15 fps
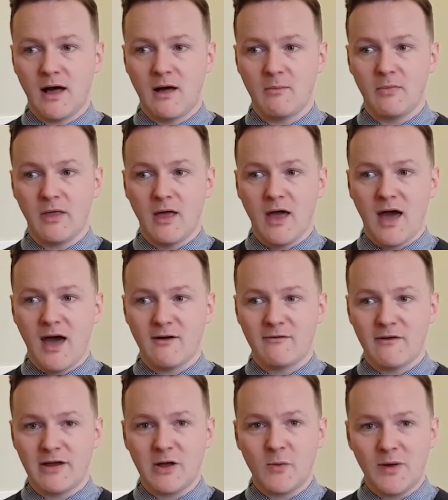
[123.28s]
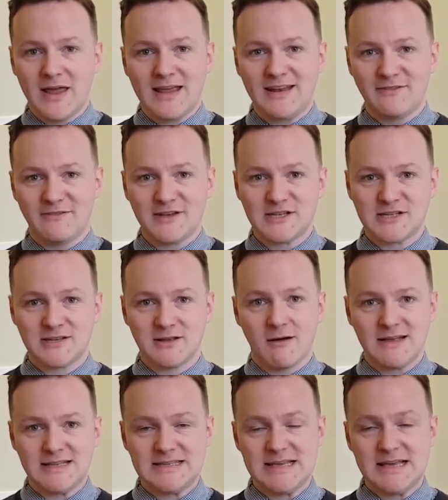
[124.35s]
a very quick and efficient
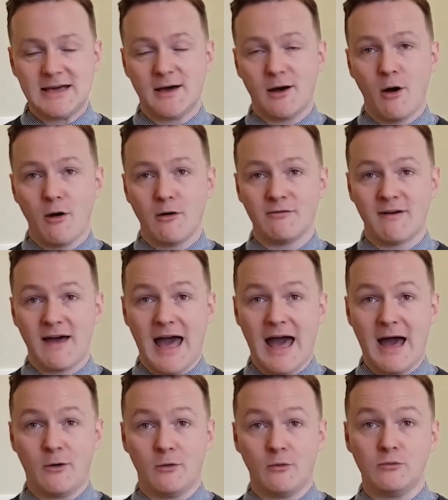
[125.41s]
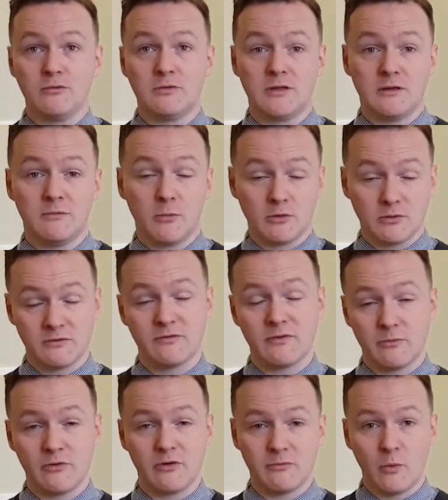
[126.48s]
idea of how the model for
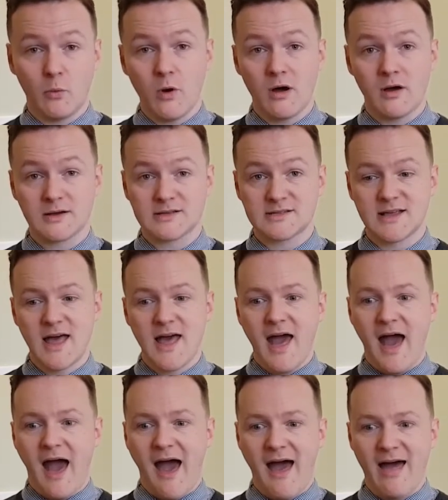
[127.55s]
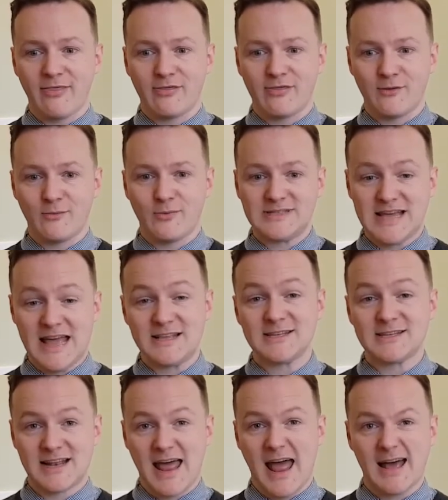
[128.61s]
improvement works and the
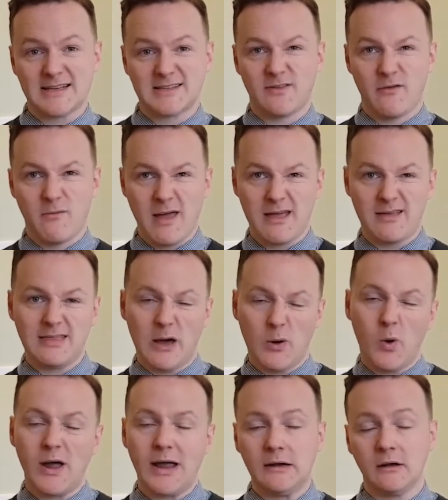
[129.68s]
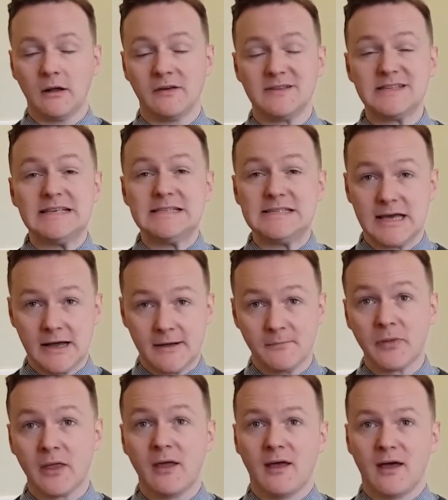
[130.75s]
potential it has for making their working lives easier,
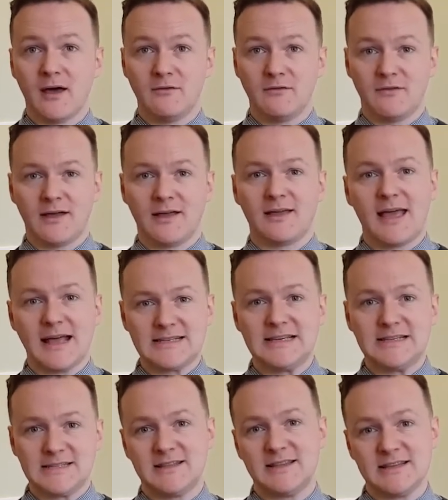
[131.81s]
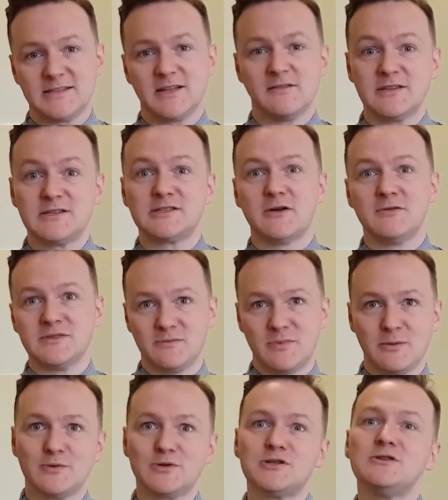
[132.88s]
of getting to these sort of the stones in
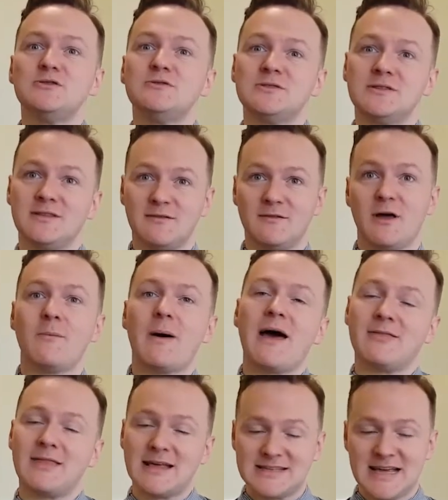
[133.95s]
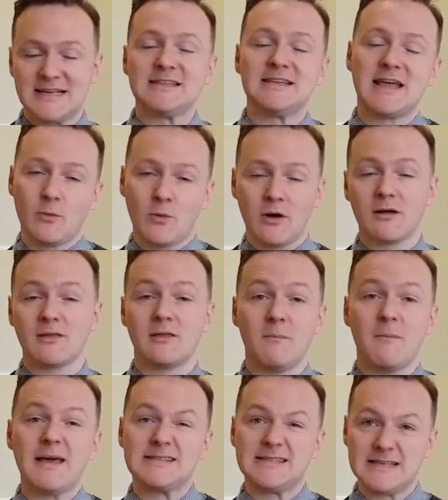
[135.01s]
people's shoes about their day-to-day work that
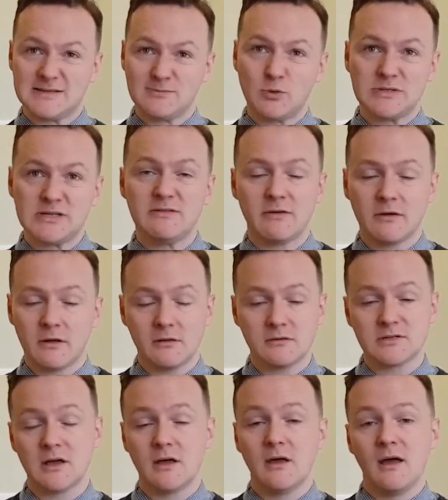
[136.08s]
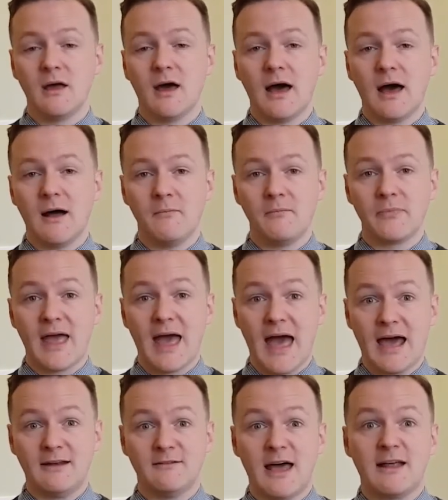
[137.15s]
makes things more difficult,
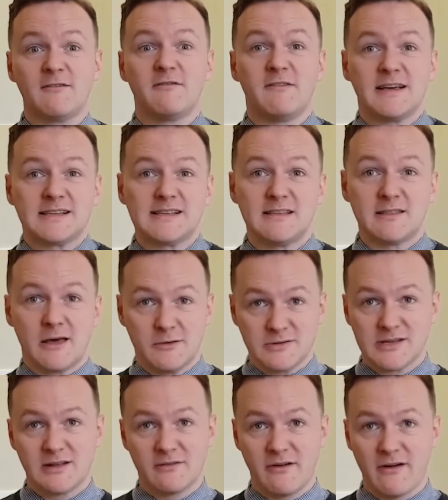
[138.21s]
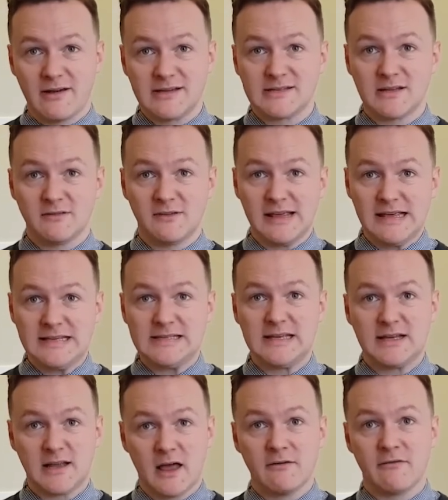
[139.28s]
and fixing those in a very sort of easy
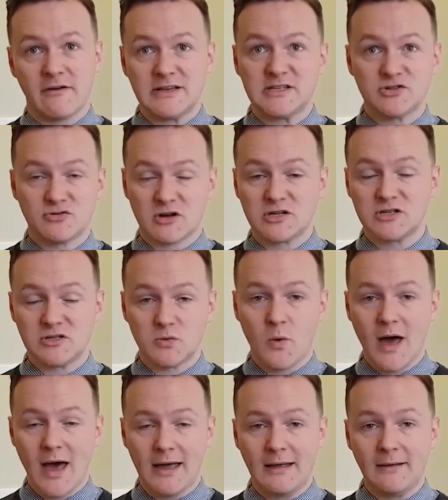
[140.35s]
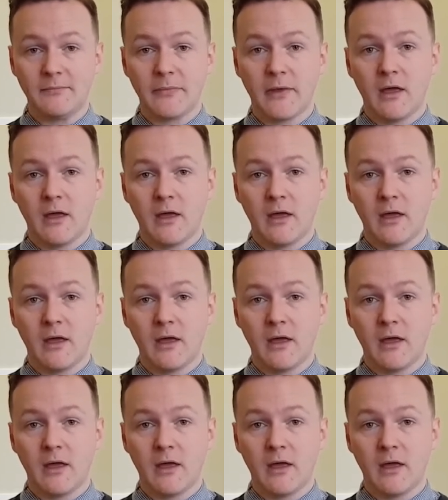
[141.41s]
and very structured way.